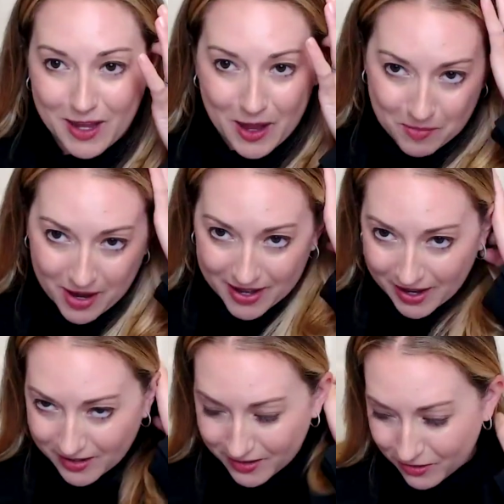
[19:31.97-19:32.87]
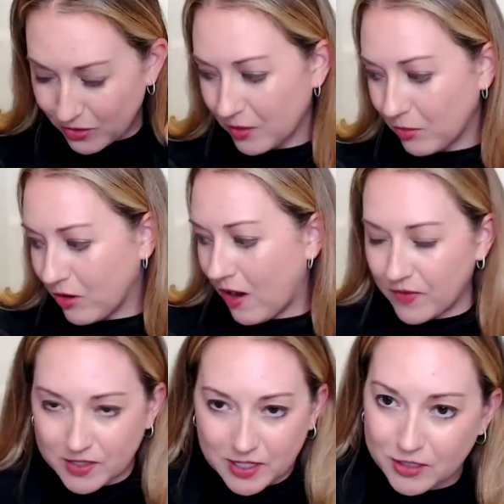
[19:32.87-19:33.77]
I had an incredible
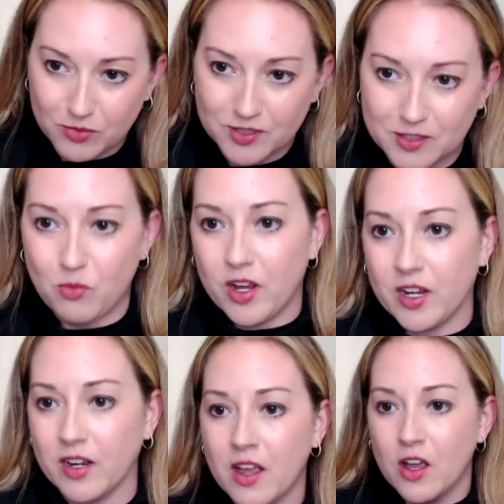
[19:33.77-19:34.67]
conversation with someone